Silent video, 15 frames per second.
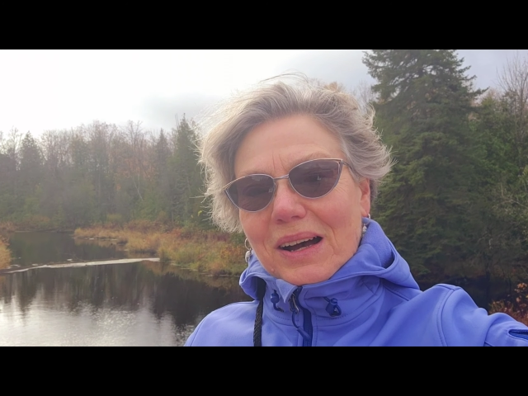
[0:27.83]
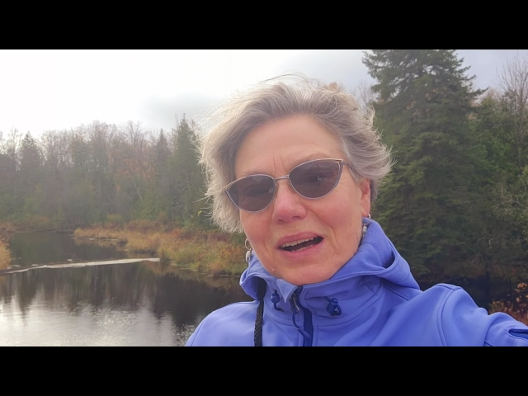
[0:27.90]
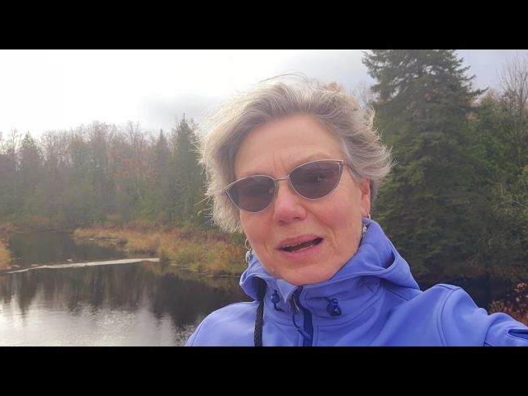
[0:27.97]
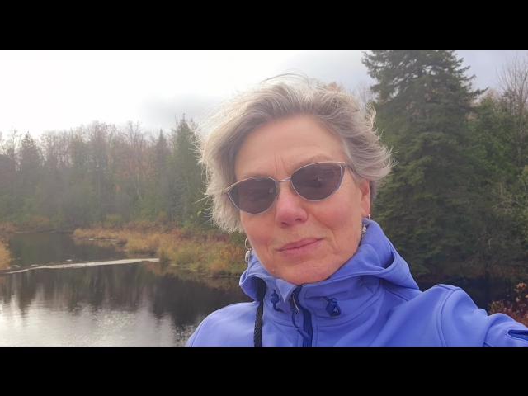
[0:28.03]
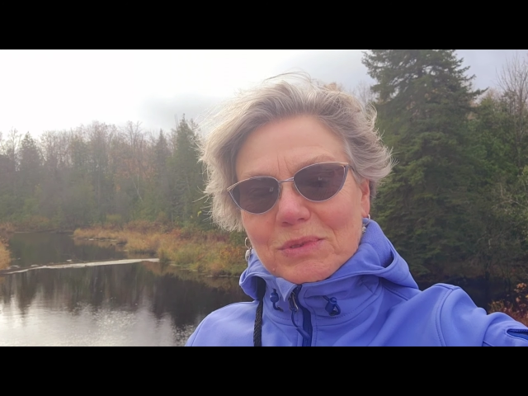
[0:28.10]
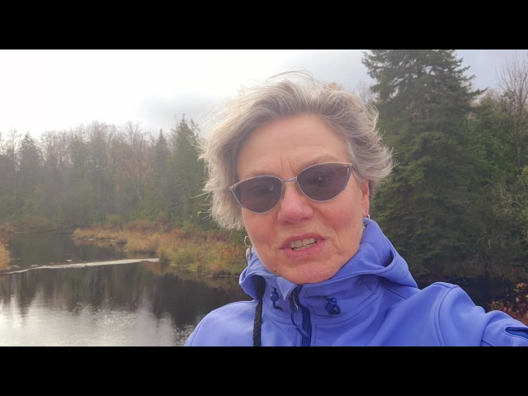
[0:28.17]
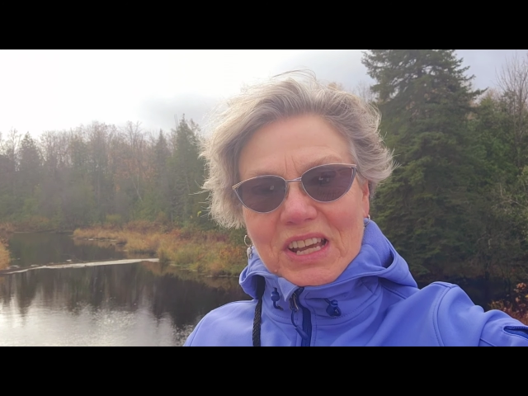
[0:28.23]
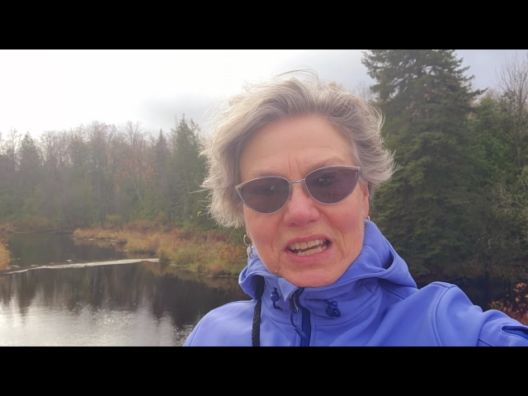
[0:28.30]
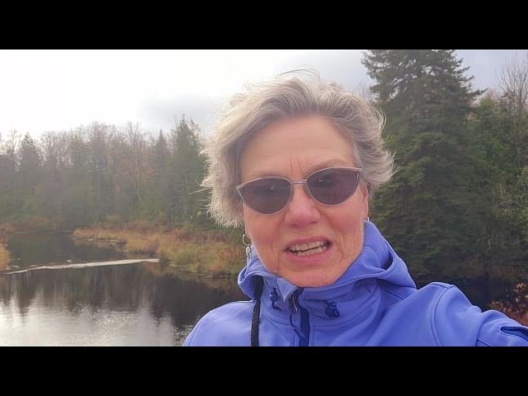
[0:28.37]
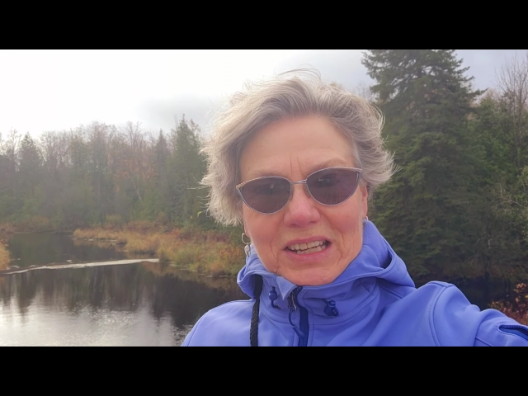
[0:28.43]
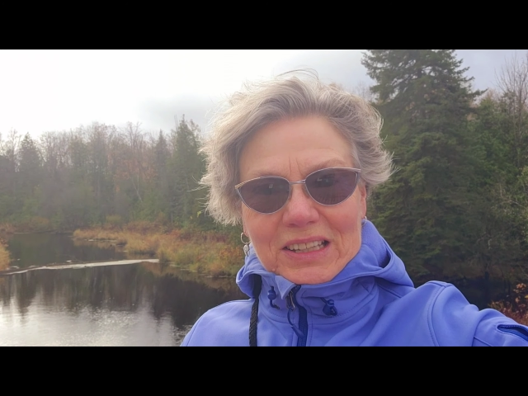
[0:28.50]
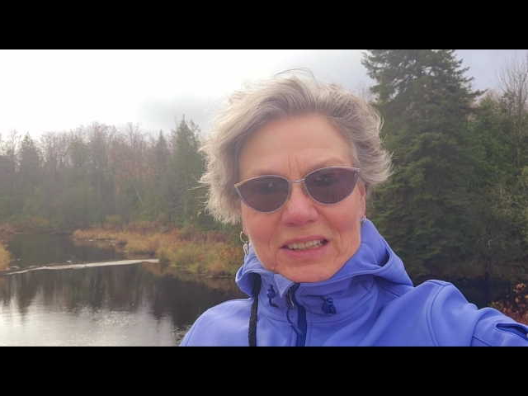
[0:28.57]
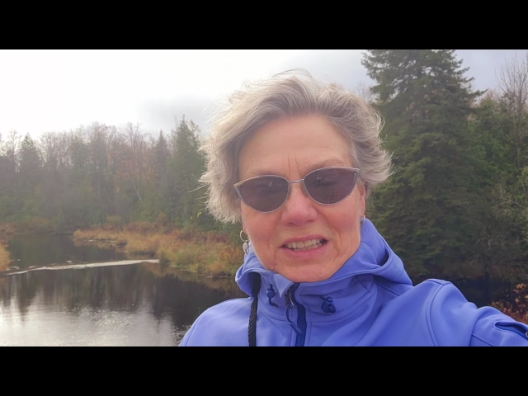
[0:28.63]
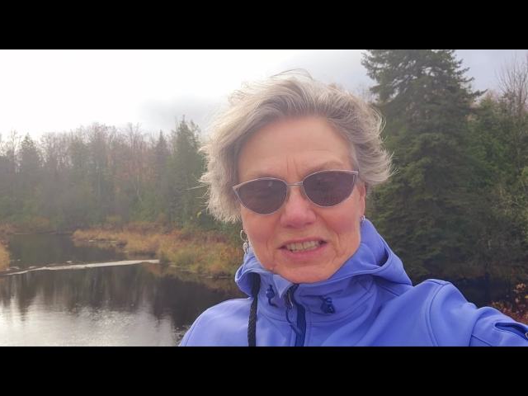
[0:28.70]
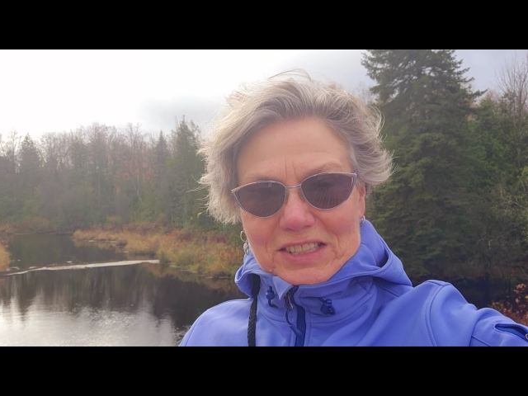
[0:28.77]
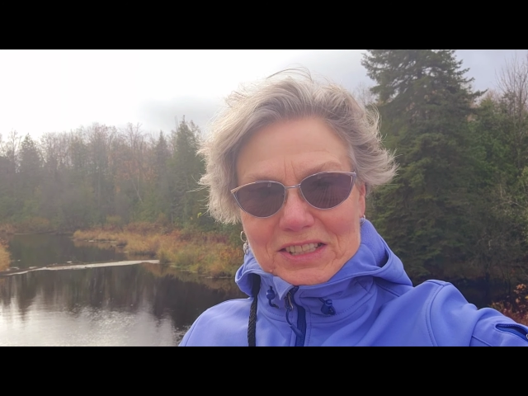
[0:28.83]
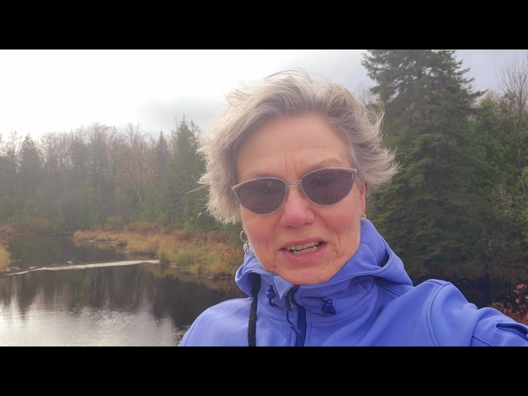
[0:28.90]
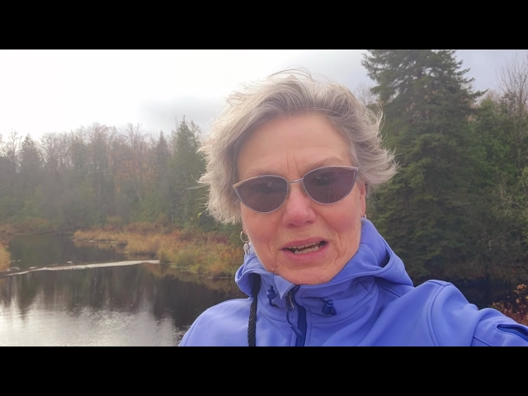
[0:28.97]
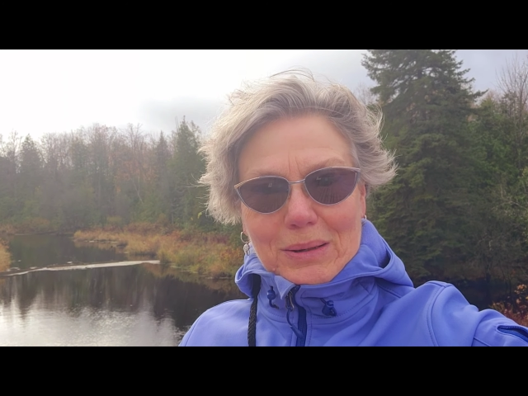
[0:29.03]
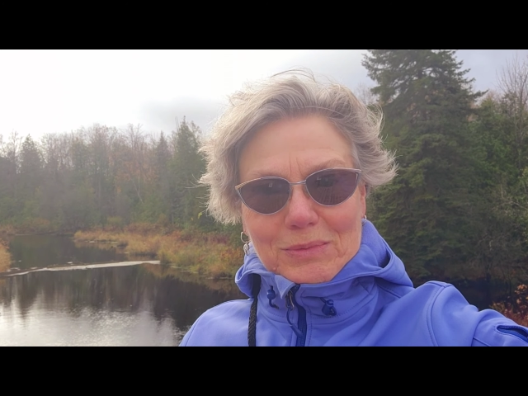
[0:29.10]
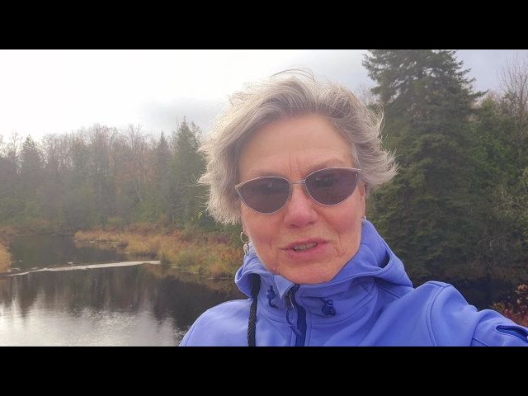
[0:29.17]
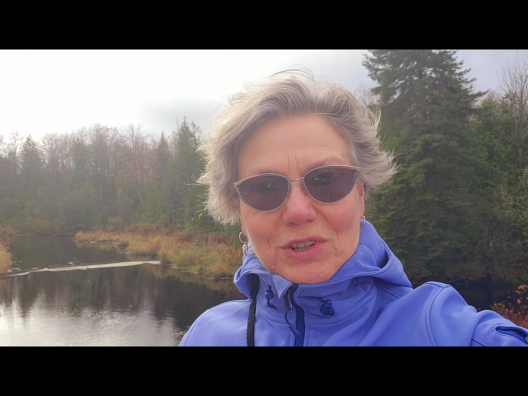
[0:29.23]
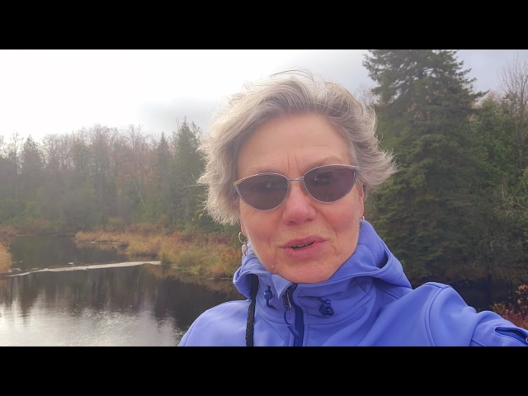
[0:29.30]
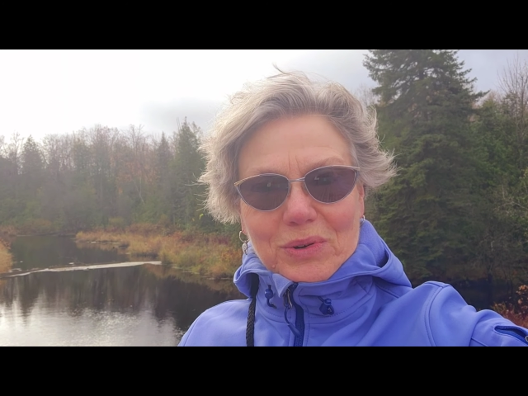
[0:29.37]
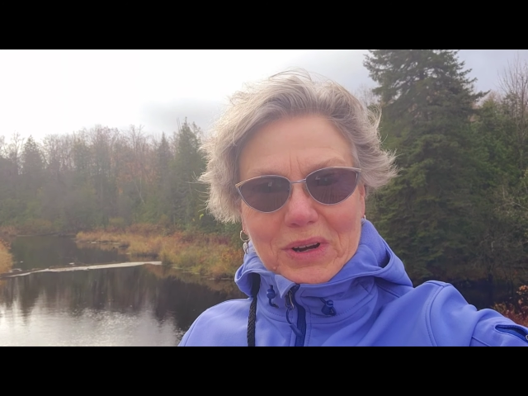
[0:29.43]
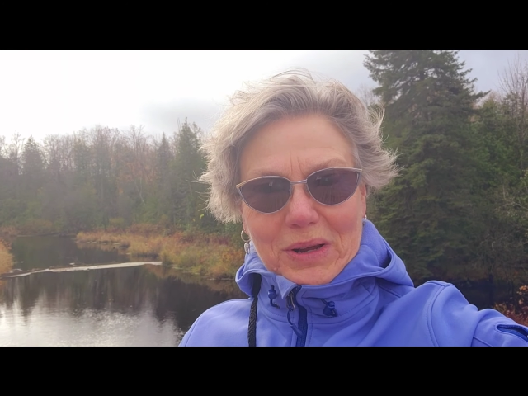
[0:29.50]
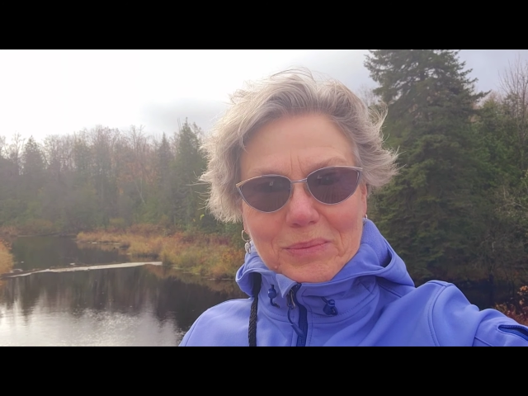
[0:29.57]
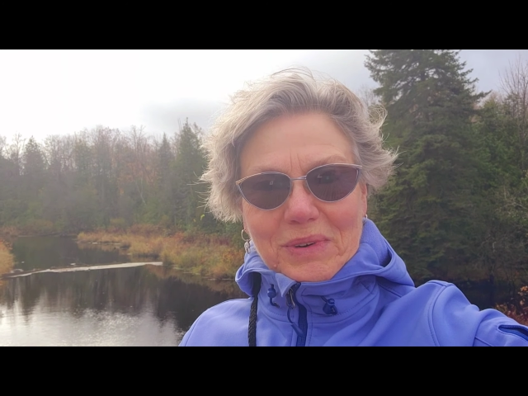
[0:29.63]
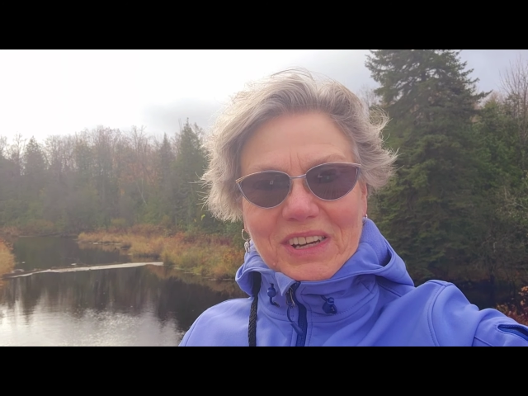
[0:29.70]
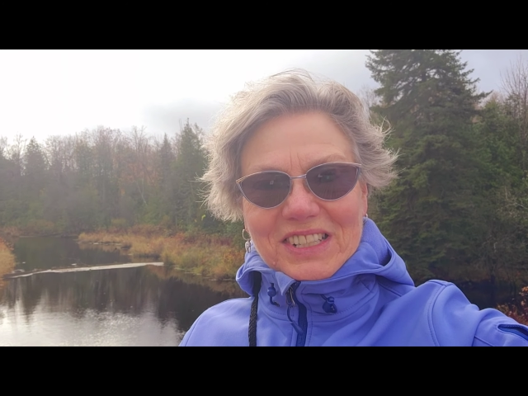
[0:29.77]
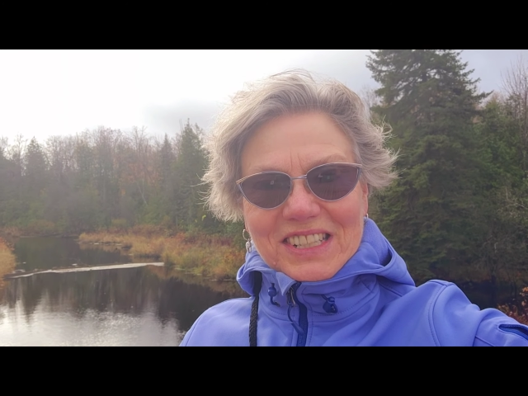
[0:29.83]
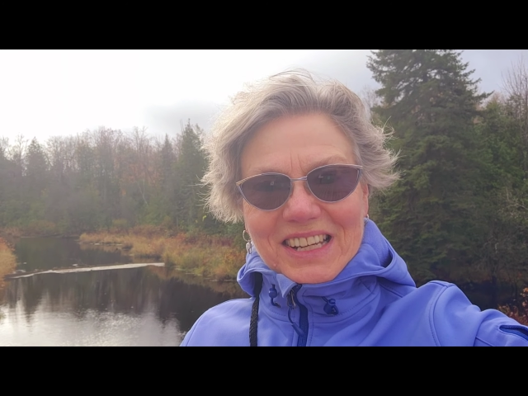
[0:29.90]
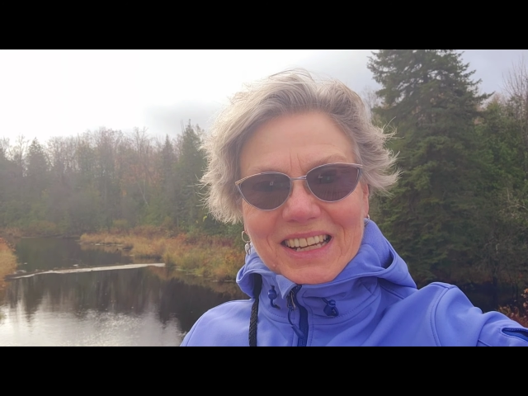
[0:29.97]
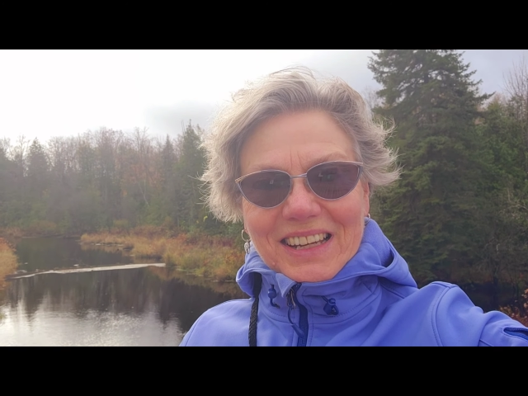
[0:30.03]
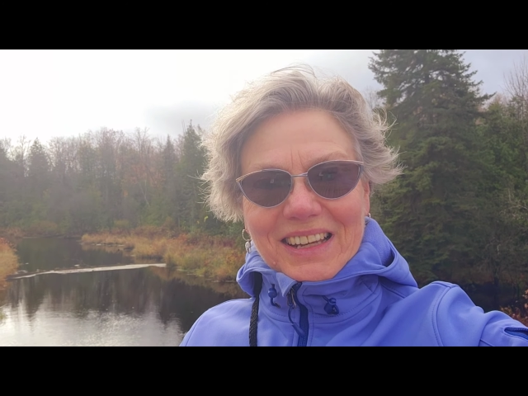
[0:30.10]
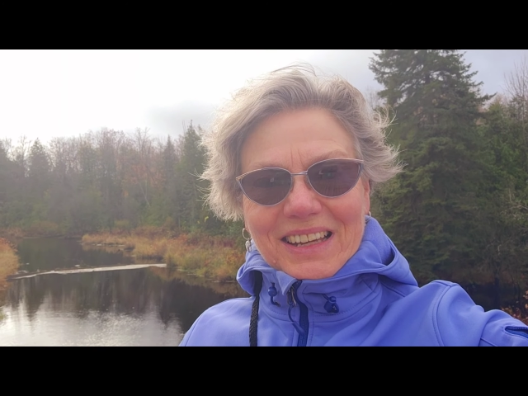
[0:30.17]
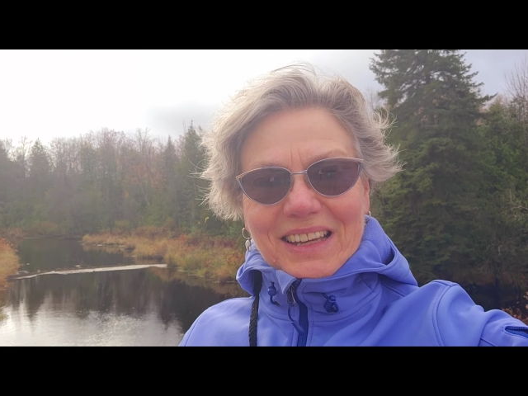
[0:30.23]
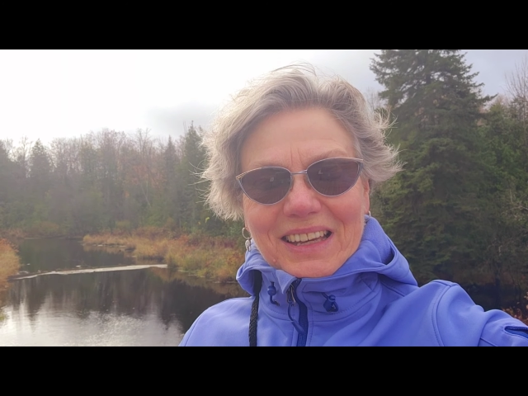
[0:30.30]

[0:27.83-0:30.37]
I'm taking this time to create my day